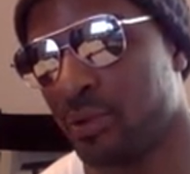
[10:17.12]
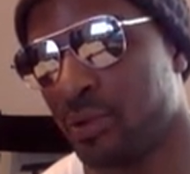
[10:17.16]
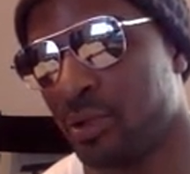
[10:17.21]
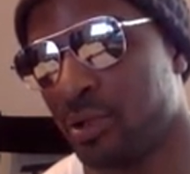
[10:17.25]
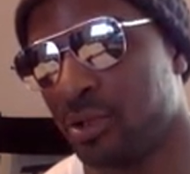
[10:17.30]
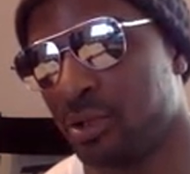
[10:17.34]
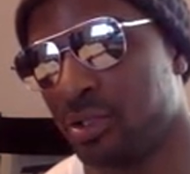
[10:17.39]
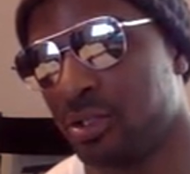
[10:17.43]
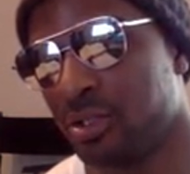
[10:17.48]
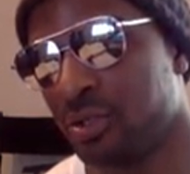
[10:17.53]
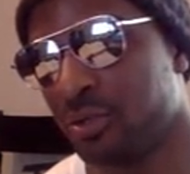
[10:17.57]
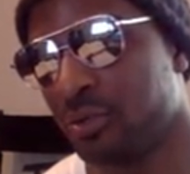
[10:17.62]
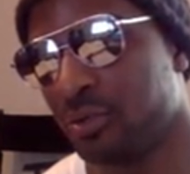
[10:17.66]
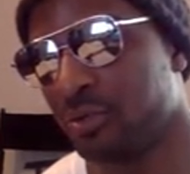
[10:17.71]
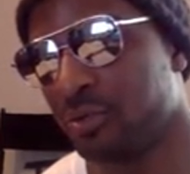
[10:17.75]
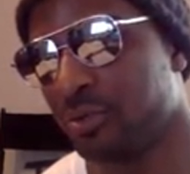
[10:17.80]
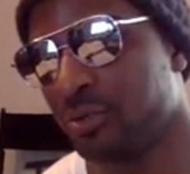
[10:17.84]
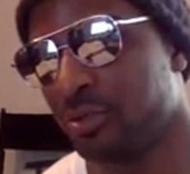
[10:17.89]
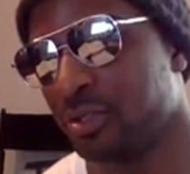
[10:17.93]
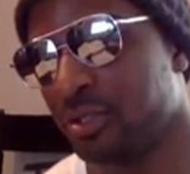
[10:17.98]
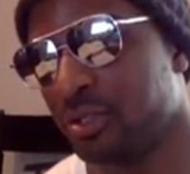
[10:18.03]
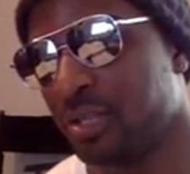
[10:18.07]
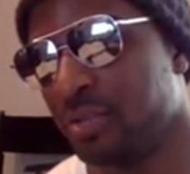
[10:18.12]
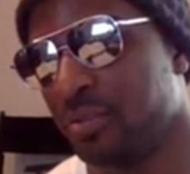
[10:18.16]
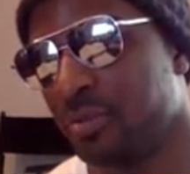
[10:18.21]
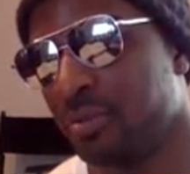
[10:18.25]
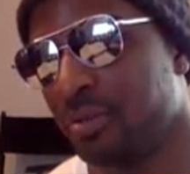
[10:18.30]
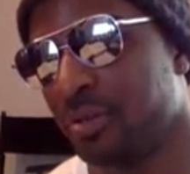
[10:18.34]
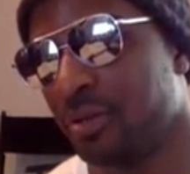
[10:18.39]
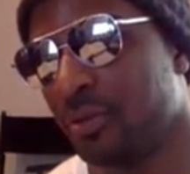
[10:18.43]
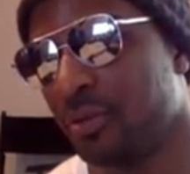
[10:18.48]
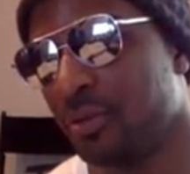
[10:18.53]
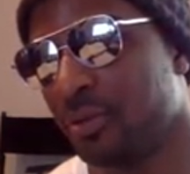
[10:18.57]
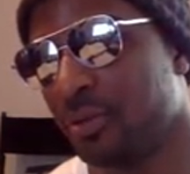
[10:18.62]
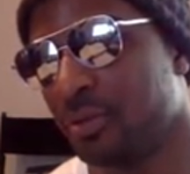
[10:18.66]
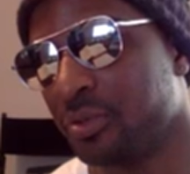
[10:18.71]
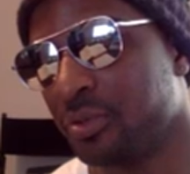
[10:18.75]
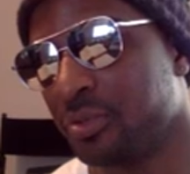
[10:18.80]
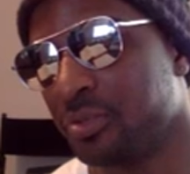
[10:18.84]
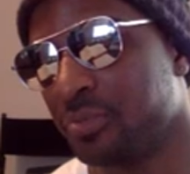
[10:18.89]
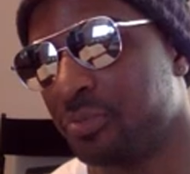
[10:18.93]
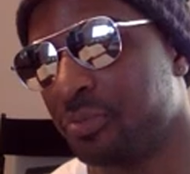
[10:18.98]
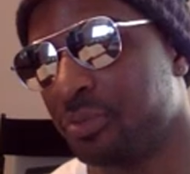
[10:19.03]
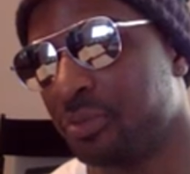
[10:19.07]
So keep in mind what we're doing is
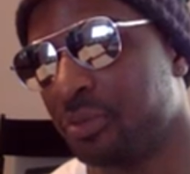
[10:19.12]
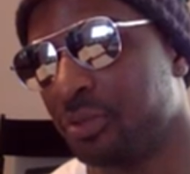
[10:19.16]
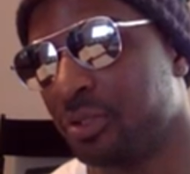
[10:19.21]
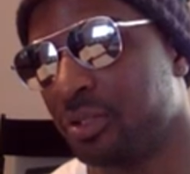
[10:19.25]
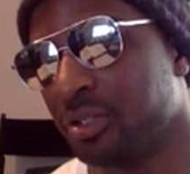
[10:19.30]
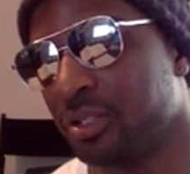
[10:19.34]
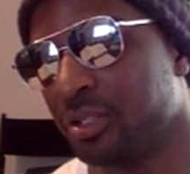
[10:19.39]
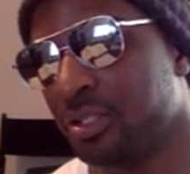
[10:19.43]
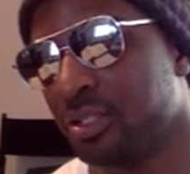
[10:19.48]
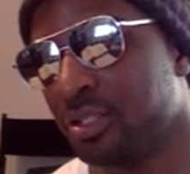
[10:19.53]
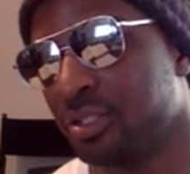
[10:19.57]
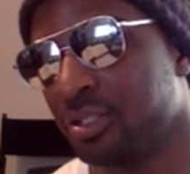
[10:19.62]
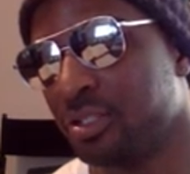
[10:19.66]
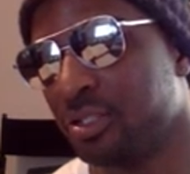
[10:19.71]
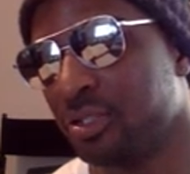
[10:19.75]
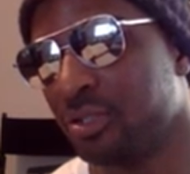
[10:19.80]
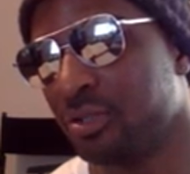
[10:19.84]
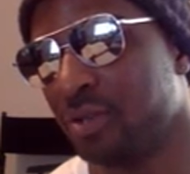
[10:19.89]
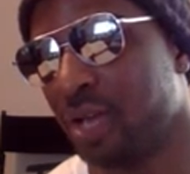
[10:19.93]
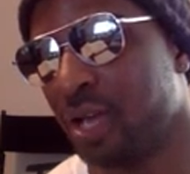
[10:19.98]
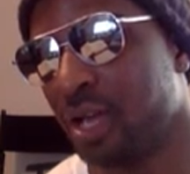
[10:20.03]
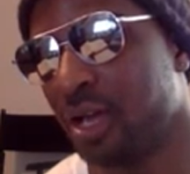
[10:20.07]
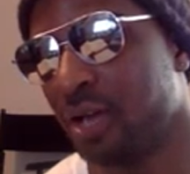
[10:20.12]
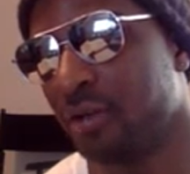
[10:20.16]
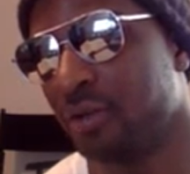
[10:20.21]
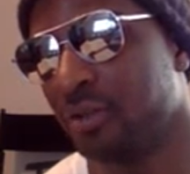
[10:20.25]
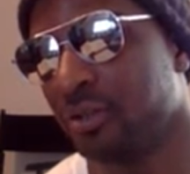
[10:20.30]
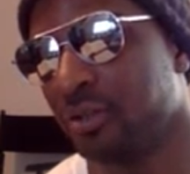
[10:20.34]
pulling this 2 out,